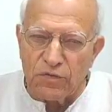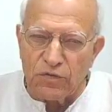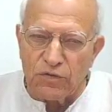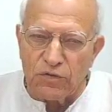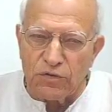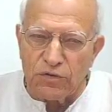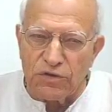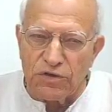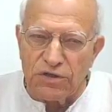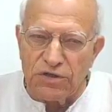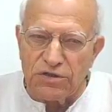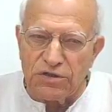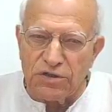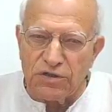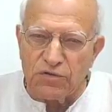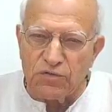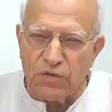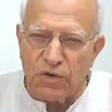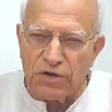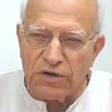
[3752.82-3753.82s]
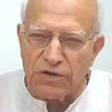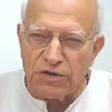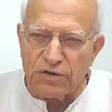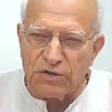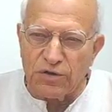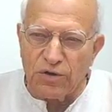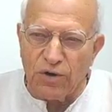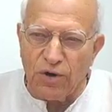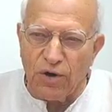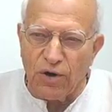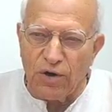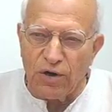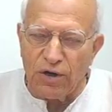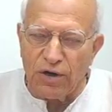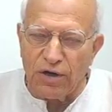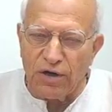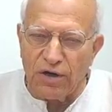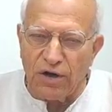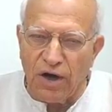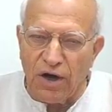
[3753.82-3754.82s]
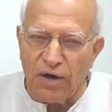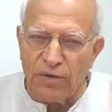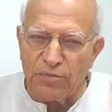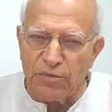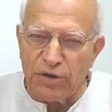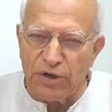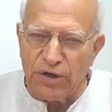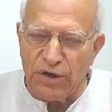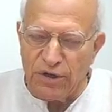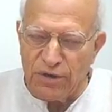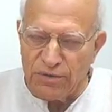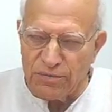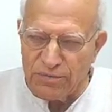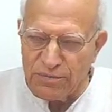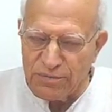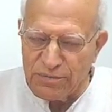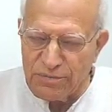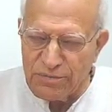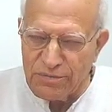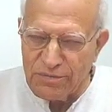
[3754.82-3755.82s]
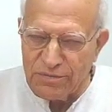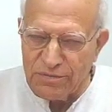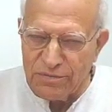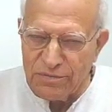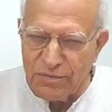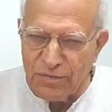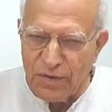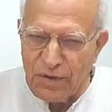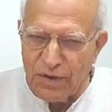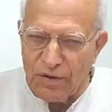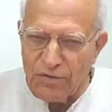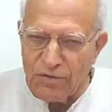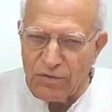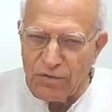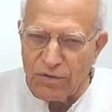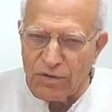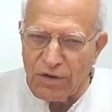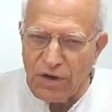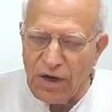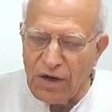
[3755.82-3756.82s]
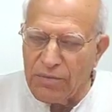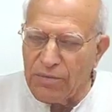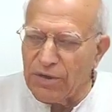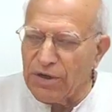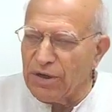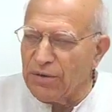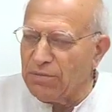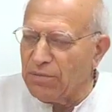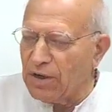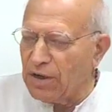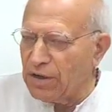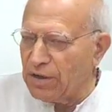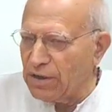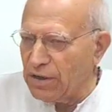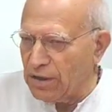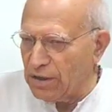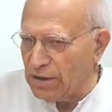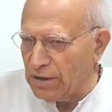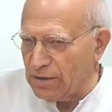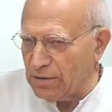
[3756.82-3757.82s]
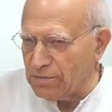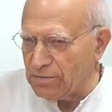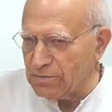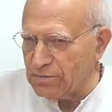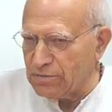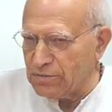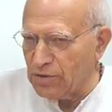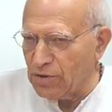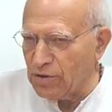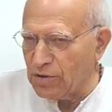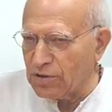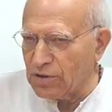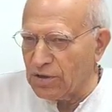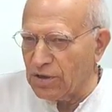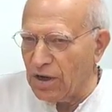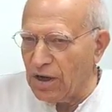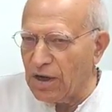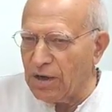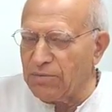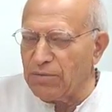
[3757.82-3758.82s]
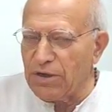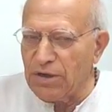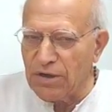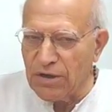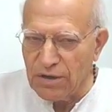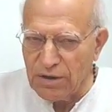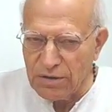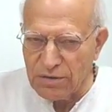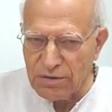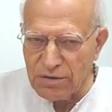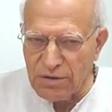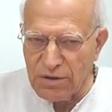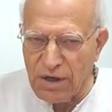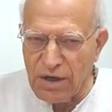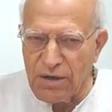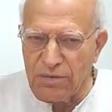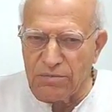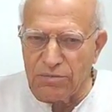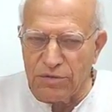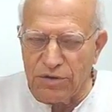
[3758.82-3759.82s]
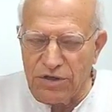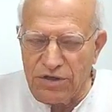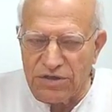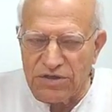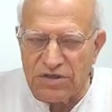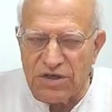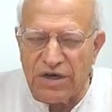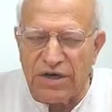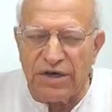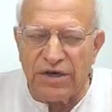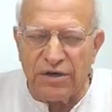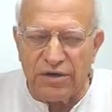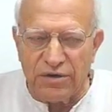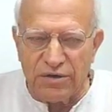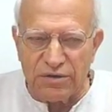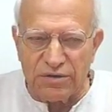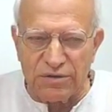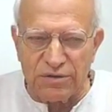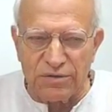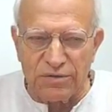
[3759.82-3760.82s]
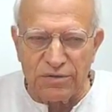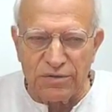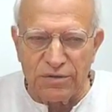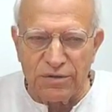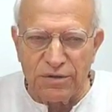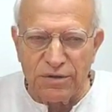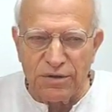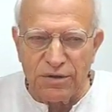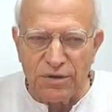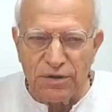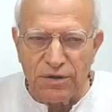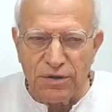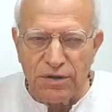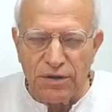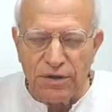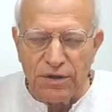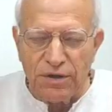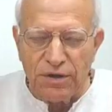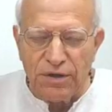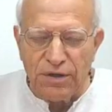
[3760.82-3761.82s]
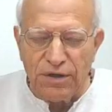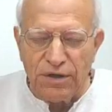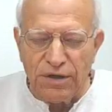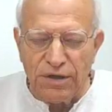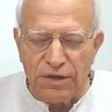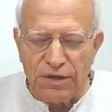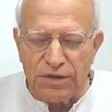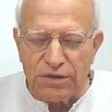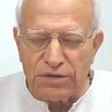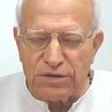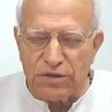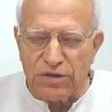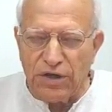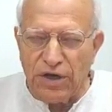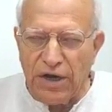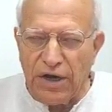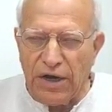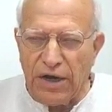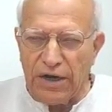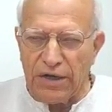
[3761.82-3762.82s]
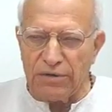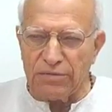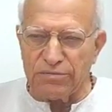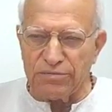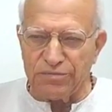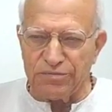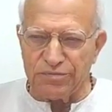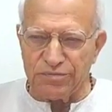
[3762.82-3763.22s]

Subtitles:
so this is what is called kamana. So kamayamana or kamaha, desires, is that